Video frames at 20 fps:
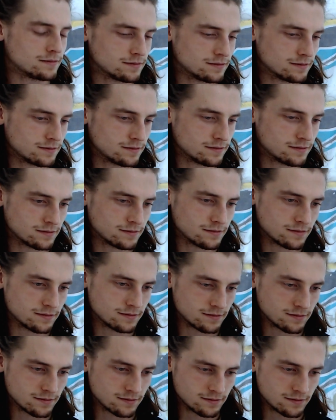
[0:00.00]

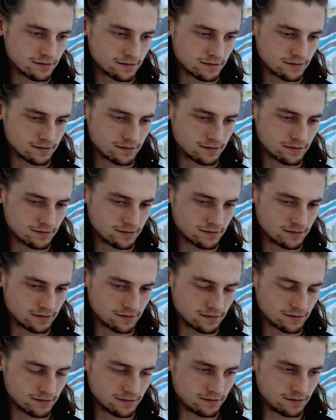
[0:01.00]

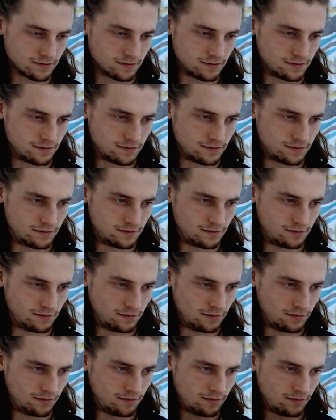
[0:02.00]

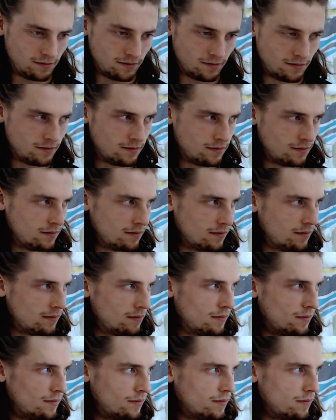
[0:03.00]

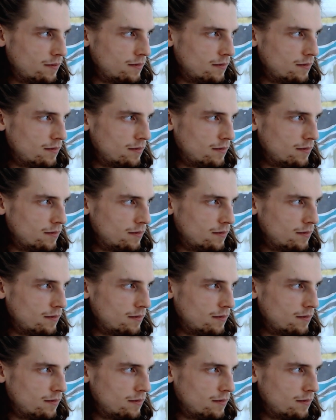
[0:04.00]
(silent)